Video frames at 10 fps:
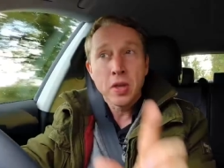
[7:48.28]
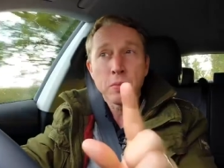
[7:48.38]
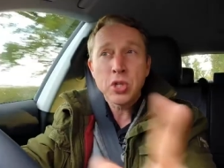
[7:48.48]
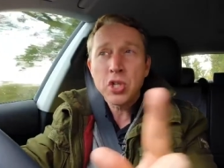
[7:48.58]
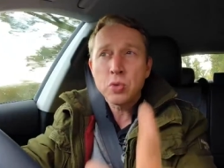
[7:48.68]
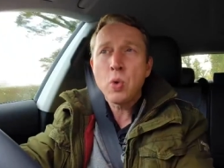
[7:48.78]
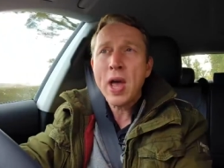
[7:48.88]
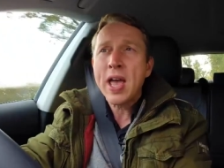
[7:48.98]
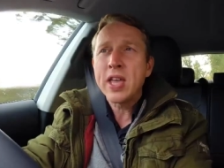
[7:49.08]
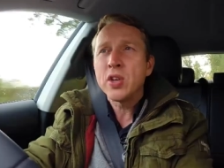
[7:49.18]
which is
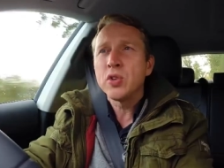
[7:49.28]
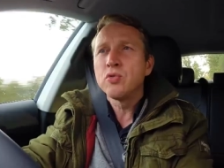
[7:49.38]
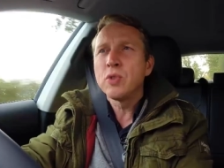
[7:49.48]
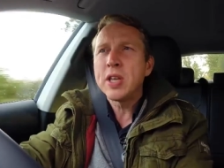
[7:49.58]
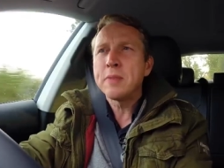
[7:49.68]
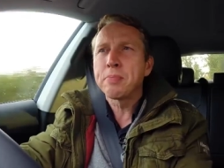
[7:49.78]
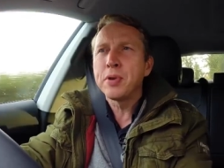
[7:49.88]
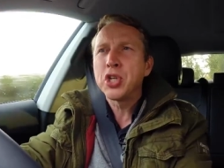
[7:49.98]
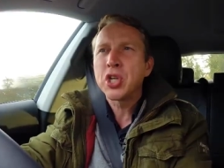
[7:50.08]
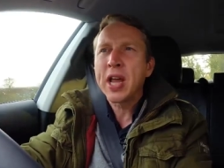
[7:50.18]
where you'd really
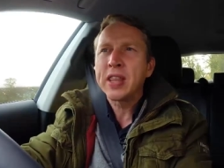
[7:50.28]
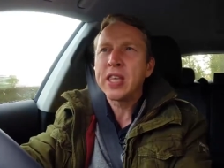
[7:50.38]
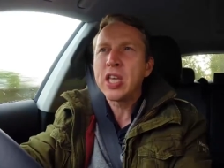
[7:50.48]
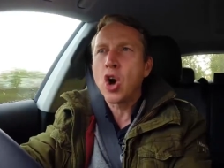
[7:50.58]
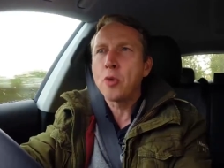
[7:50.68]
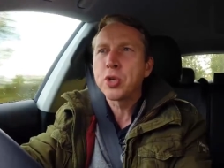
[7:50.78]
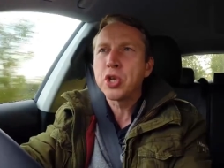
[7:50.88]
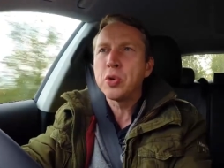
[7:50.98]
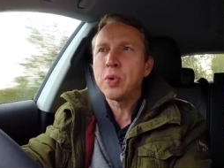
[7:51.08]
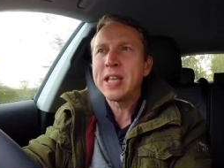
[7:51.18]
appreciate the
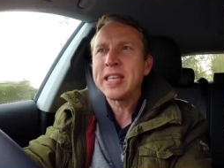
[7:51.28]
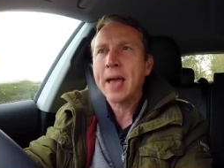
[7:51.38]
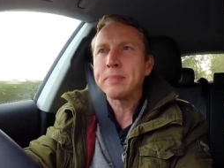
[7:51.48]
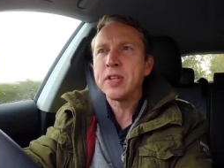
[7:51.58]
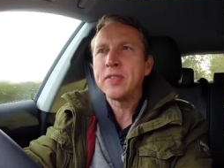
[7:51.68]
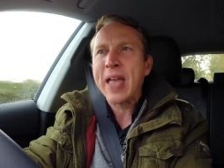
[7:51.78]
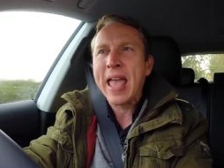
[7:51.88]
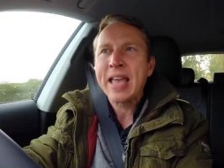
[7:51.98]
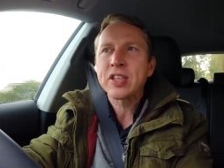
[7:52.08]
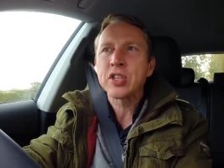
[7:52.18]
optional adaptive
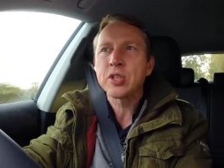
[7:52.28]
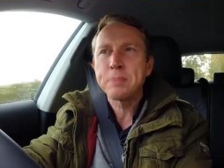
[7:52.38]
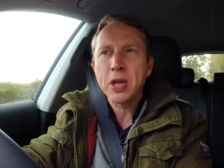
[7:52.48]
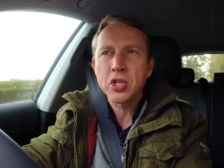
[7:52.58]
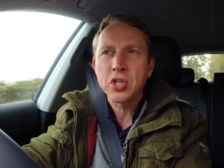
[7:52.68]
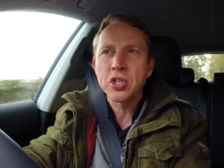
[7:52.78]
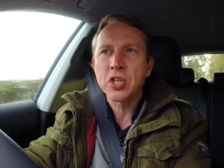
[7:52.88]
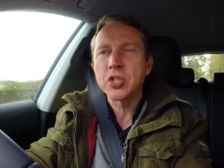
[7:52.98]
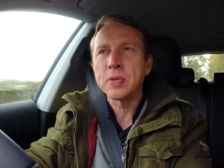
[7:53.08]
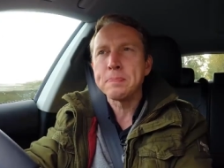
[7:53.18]
air suspension
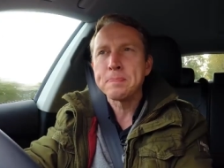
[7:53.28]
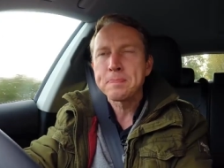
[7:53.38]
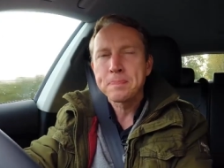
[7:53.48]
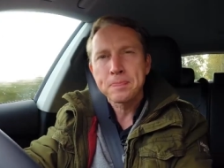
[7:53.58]
system.